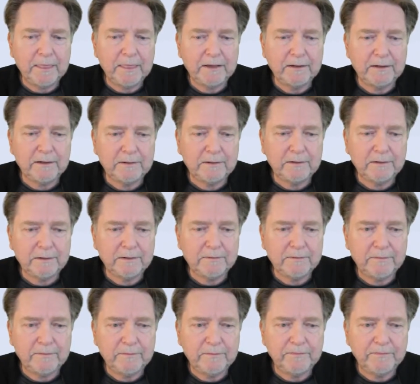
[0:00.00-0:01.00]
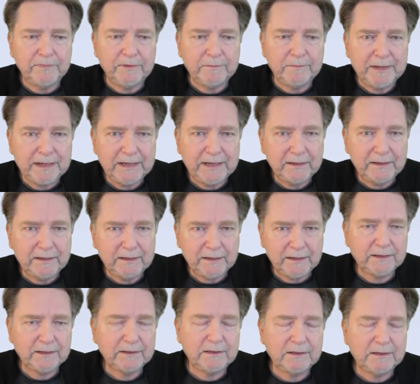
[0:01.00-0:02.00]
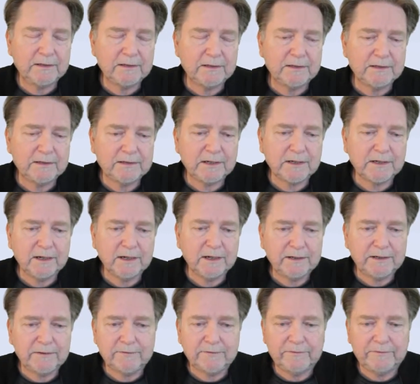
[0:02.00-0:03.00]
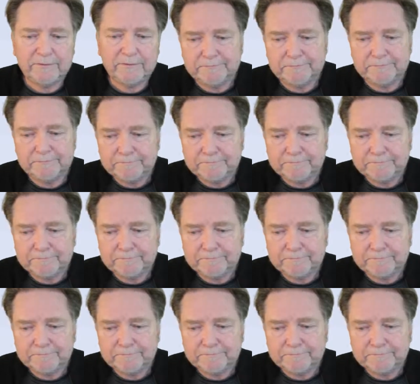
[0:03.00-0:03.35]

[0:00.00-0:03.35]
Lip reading: the main thing that this kind of